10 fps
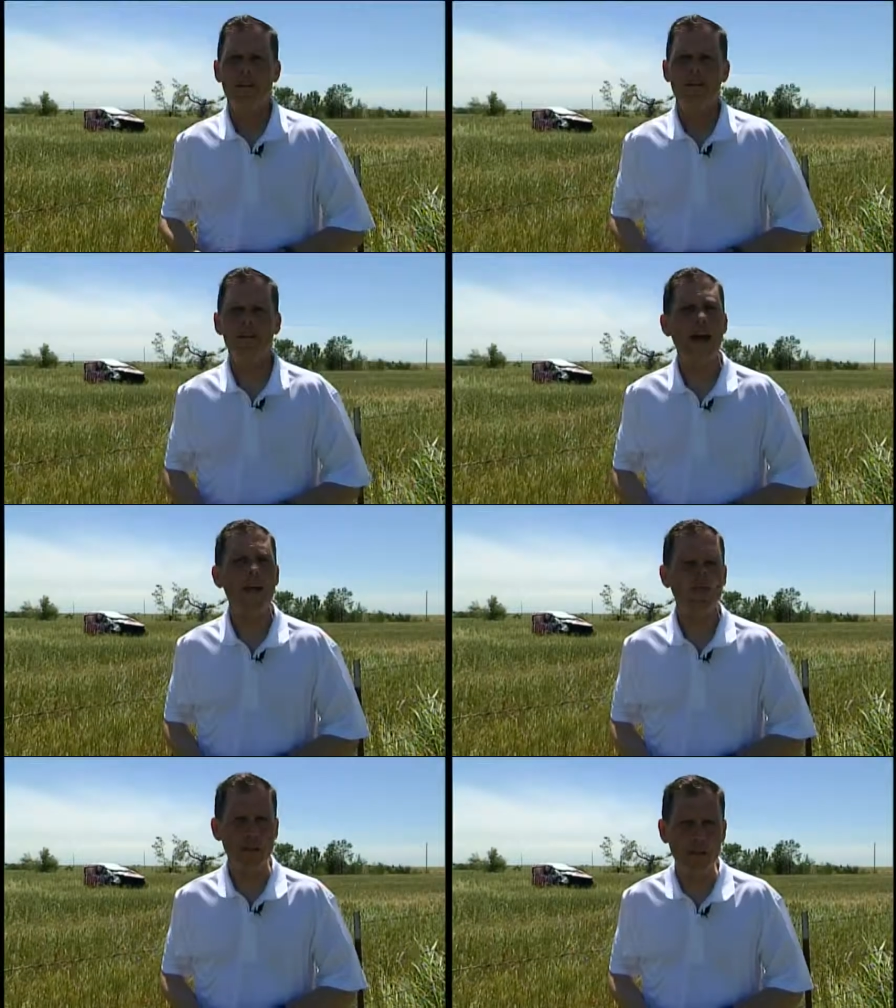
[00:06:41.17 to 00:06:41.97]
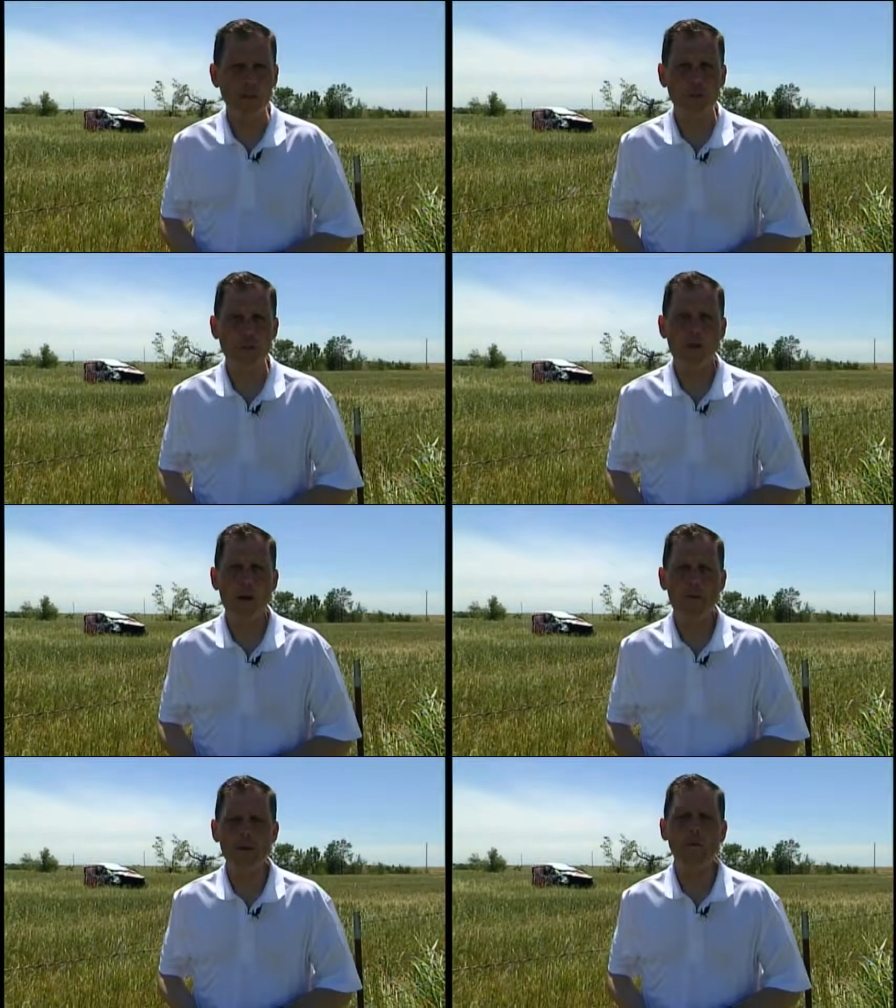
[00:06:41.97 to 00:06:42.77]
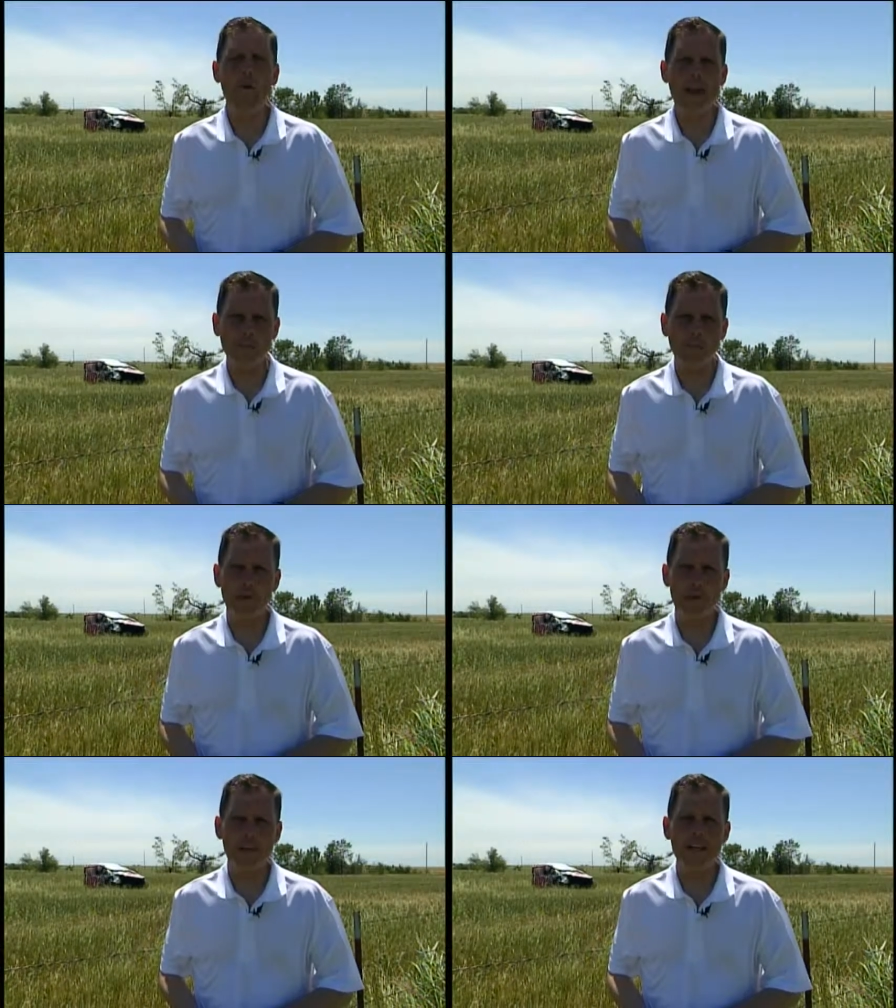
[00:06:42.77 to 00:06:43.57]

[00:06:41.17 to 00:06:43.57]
Brad Reynolds grew up in Whitesburg.